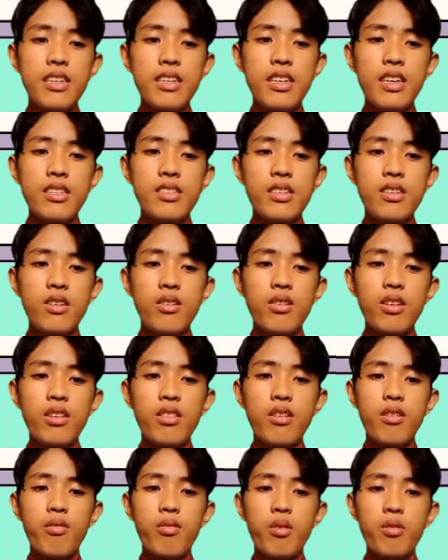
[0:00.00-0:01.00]
executing
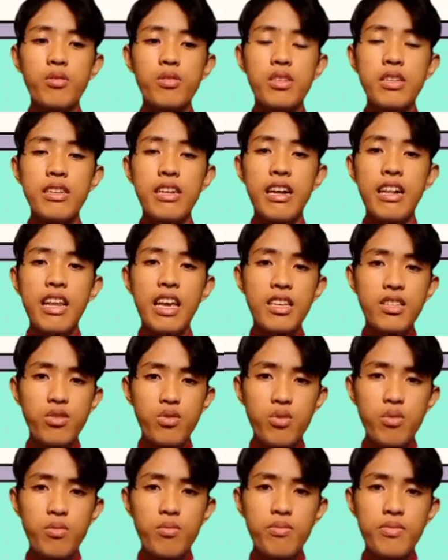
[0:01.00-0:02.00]
their roles in the
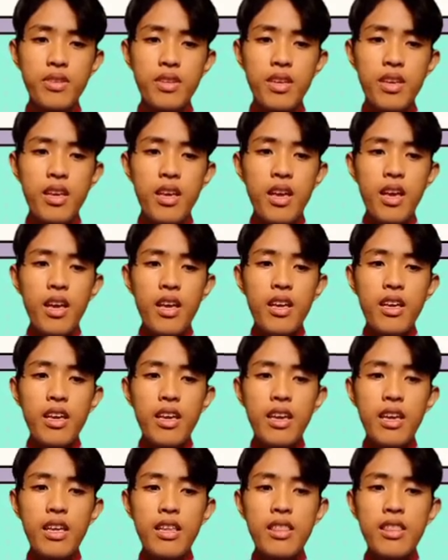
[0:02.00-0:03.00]
classroom.
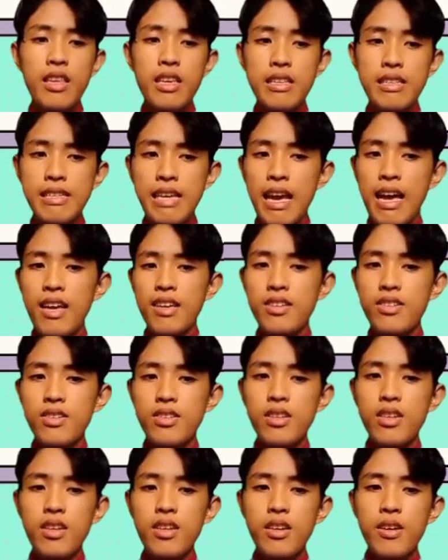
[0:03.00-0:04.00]
This has
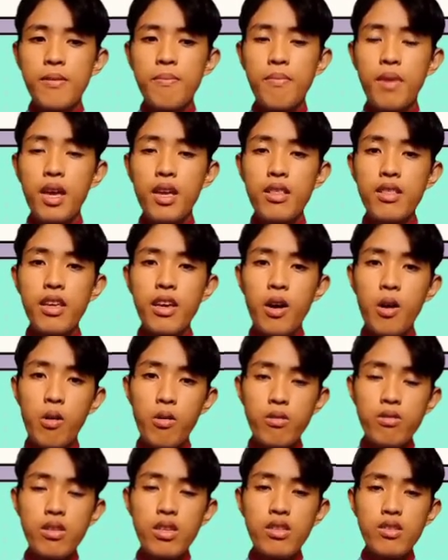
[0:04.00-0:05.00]
made the whole
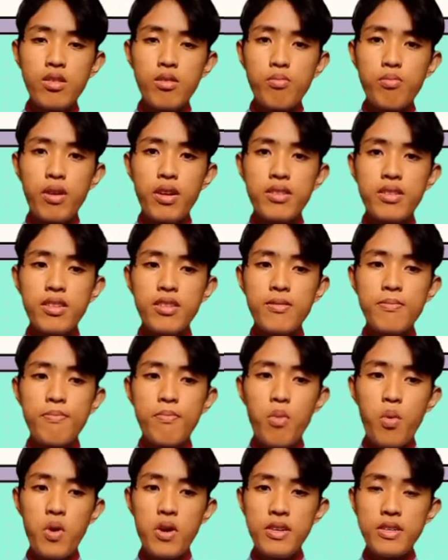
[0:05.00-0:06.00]
teaching process
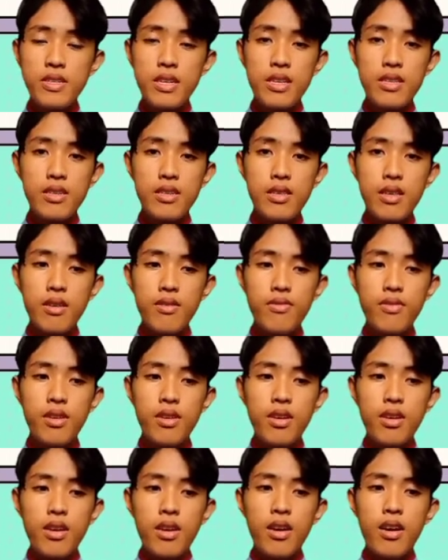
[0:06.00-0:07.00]
more sensitive
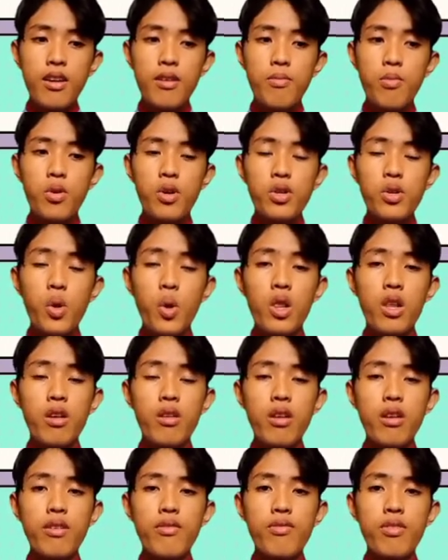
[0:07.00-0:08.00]
and more
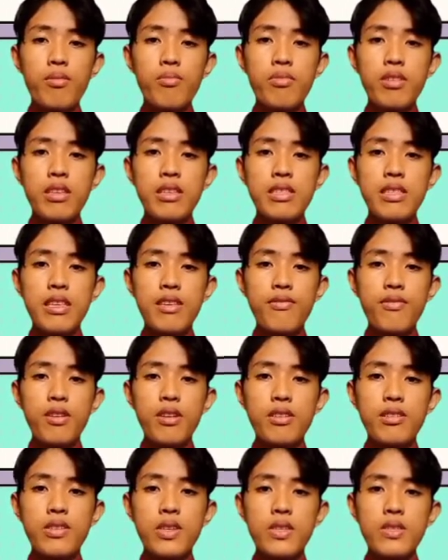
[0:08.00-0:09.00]
tolerant from these
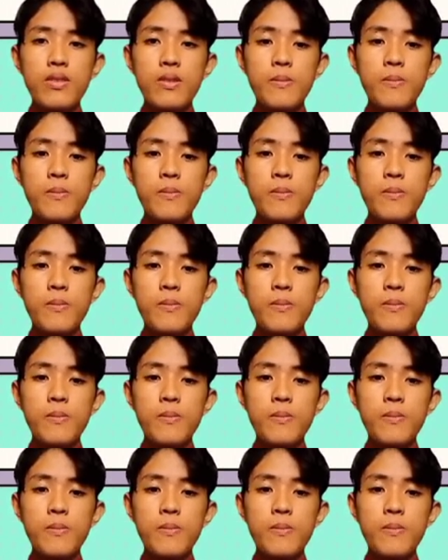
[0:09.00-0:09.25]
differences.